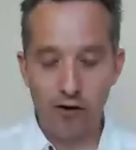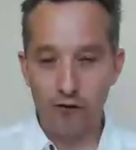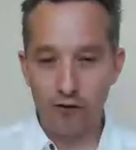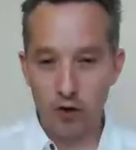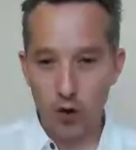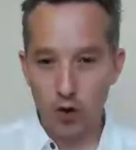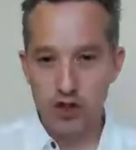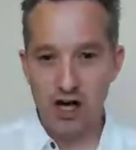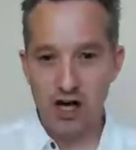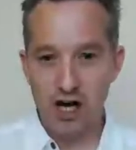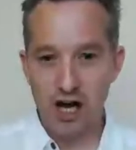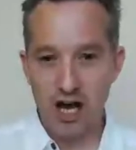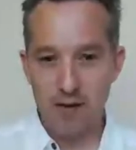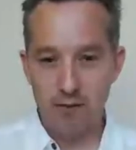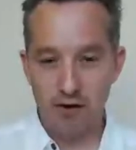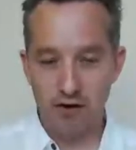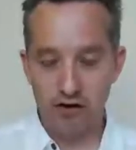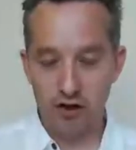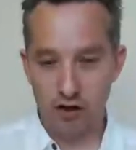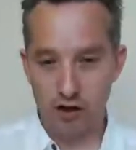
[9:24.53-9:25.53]
of your
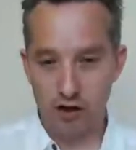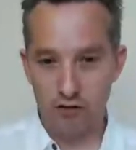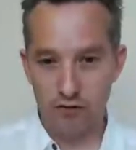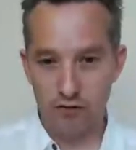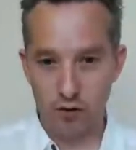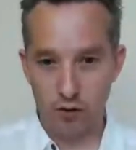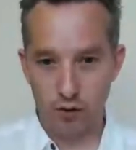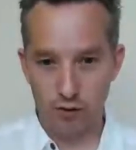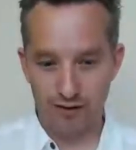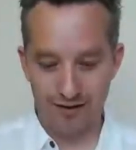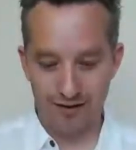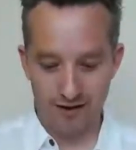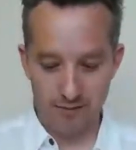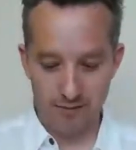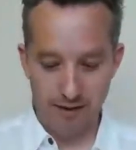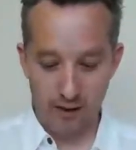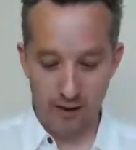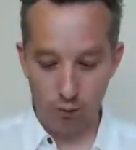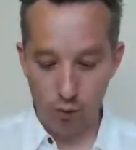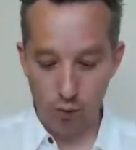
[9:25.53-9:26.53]
time on the golf course is
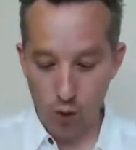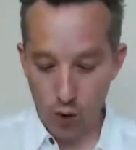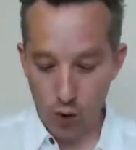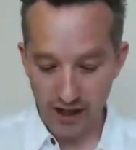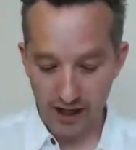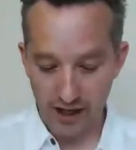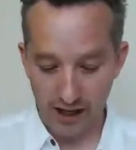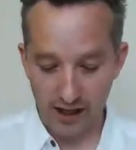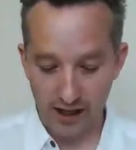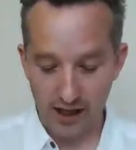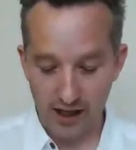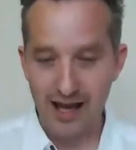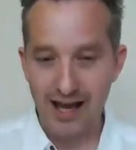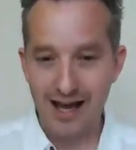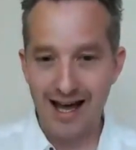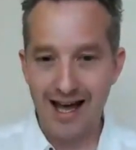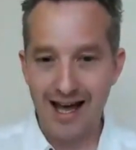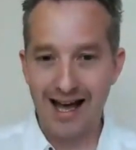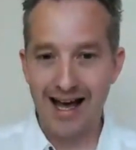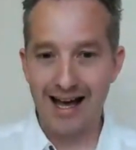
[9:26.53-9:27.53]
spent walking,
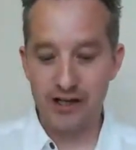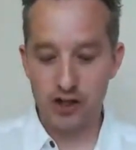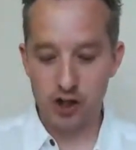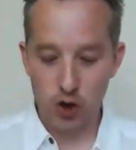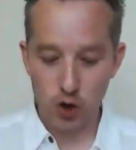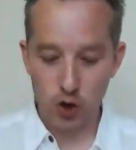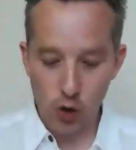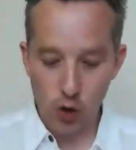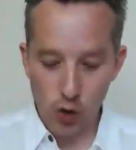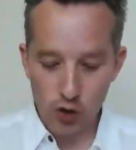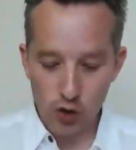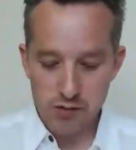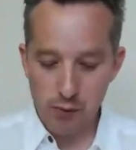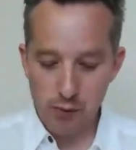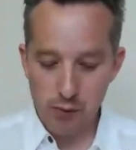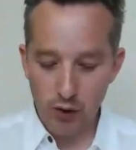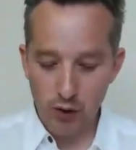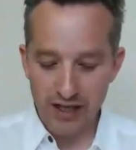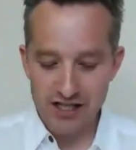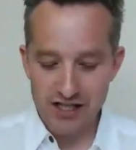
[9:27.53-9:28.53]
and
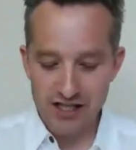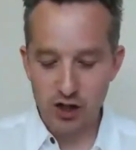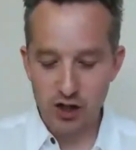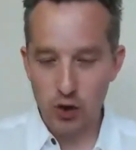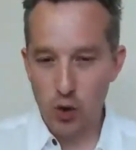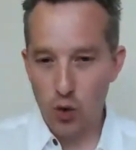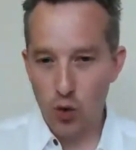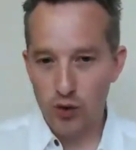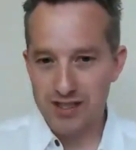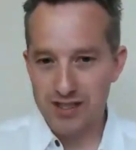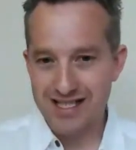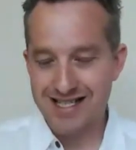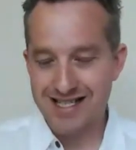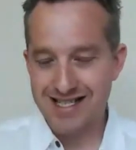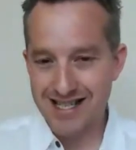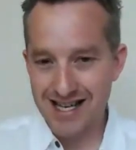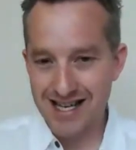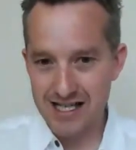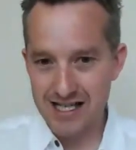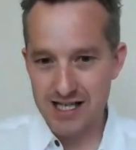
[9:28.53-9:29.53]

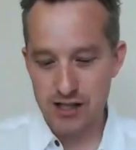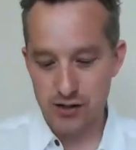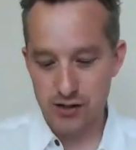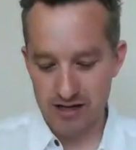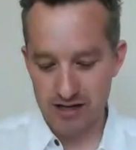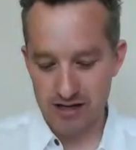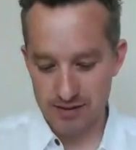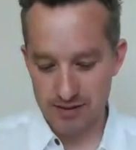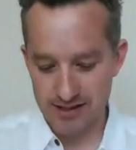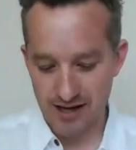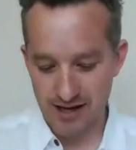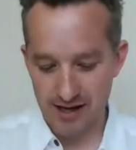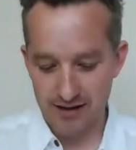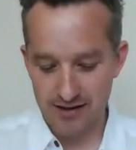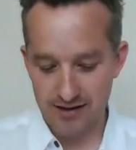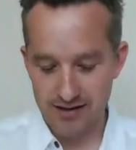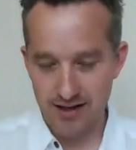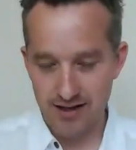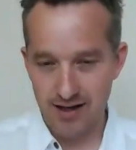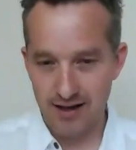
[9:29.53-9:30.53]

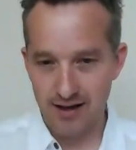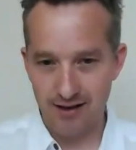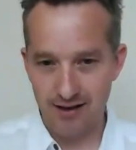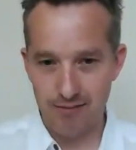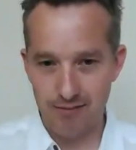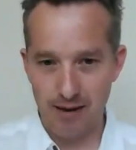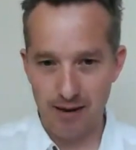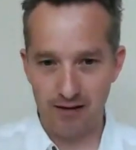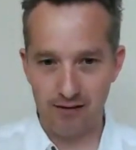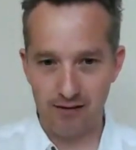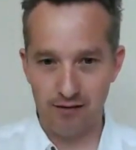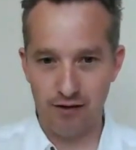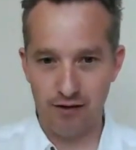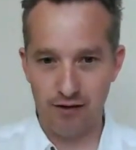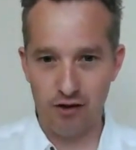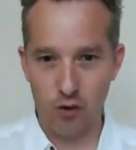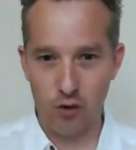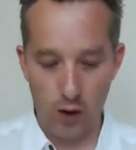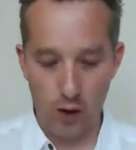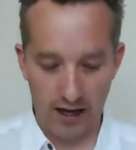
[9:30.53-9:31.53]
0.063% is spent
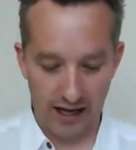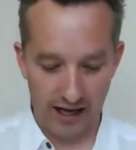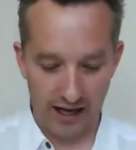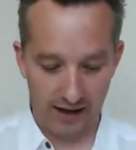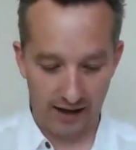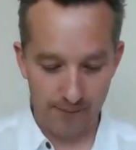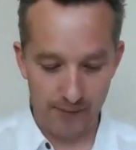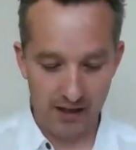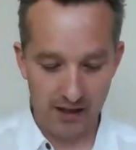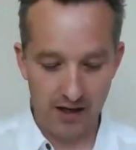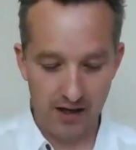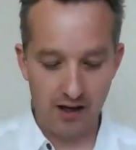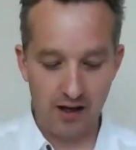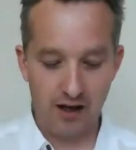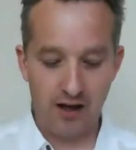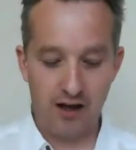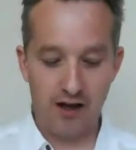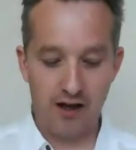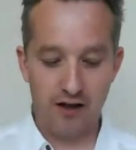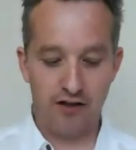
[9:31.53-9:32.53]
swinging.
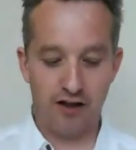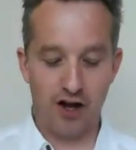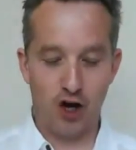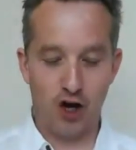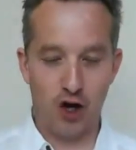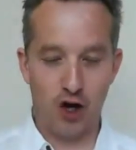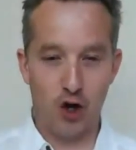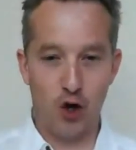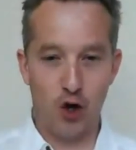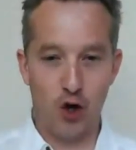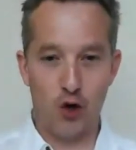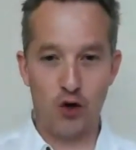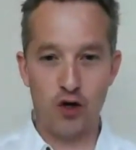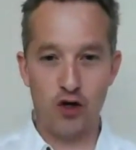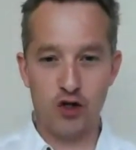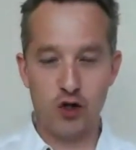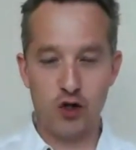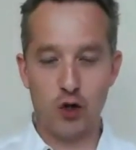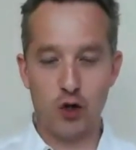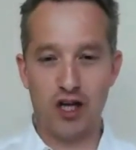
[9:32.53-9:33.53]
So you're
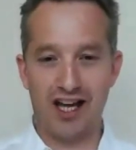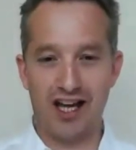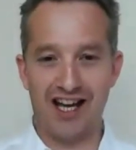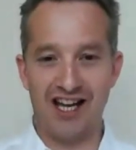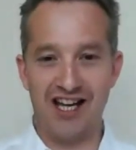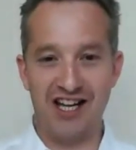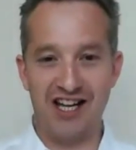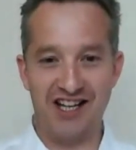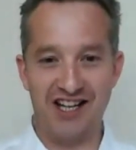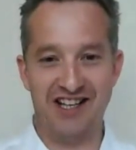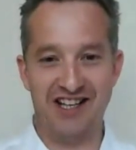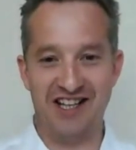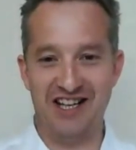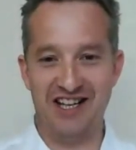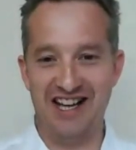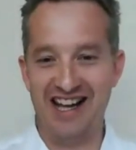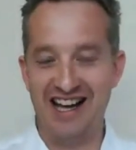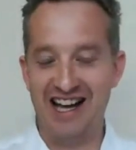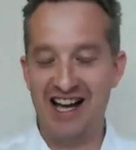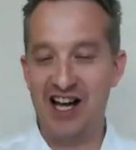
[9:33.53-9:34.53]
talking
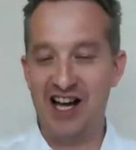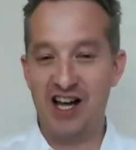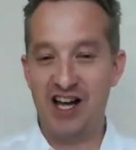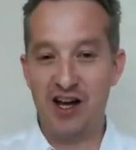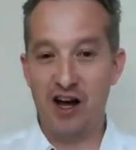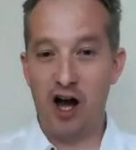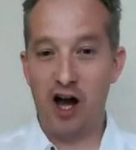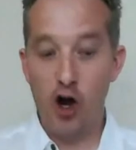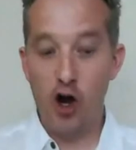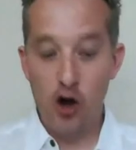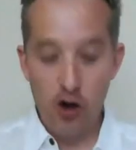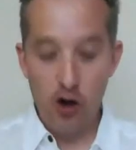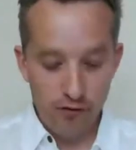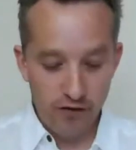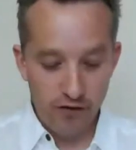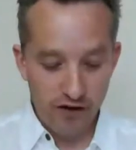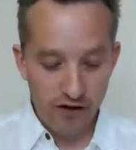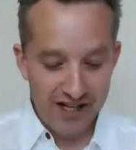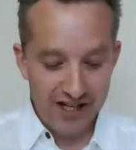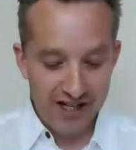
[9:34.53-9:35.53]
over
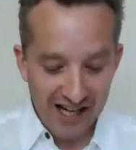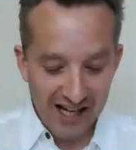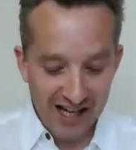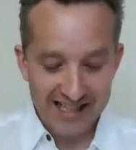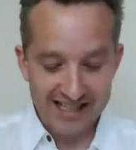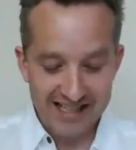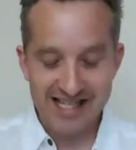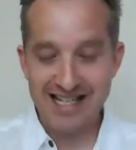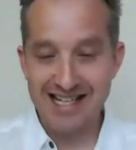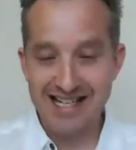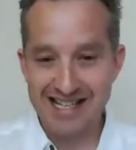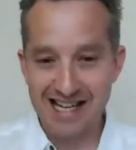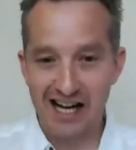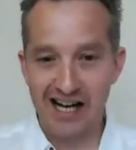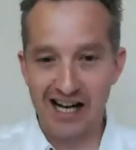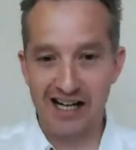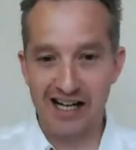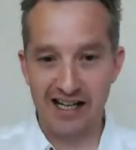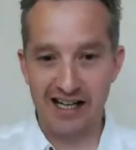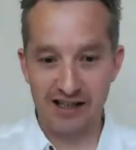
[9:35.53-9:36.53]

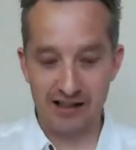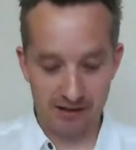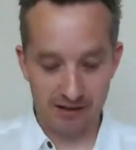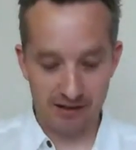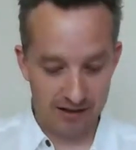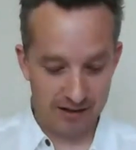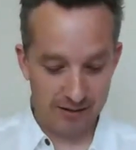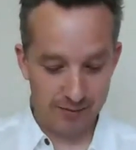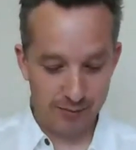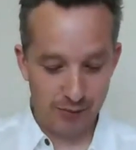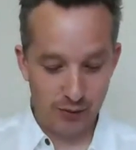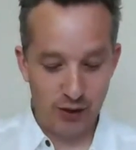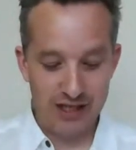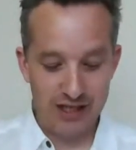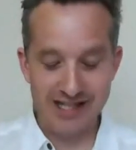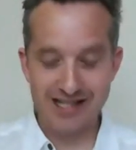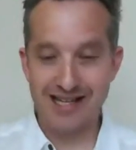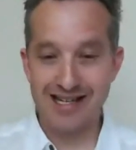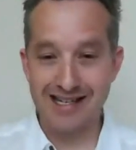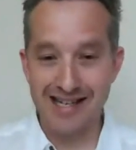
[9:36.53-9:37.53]

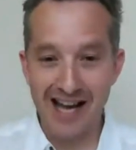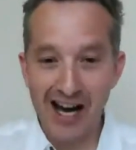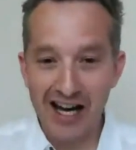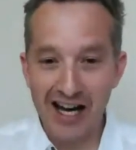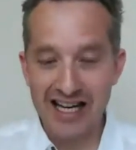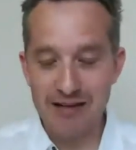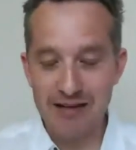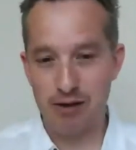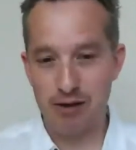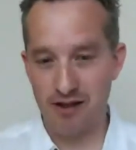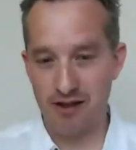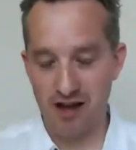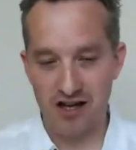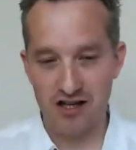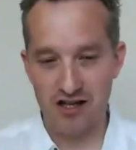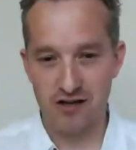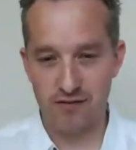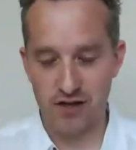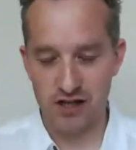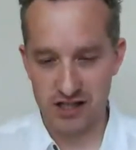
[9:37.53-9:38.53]

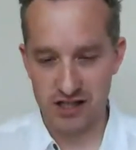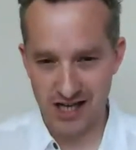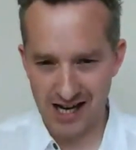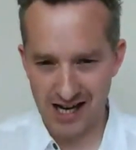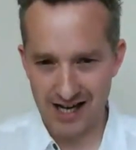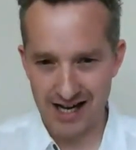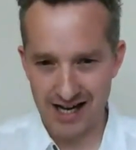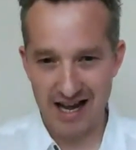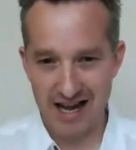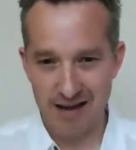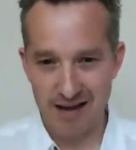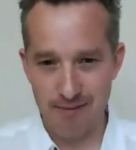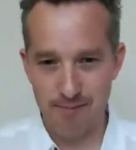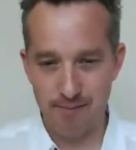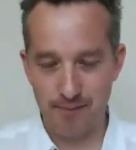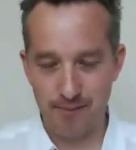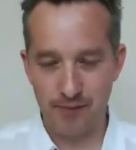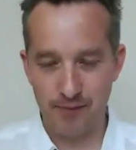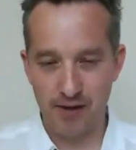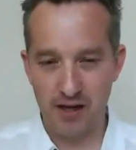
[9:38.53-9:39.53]
99.9% of the
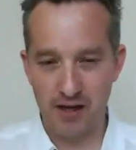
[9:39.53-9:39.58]
time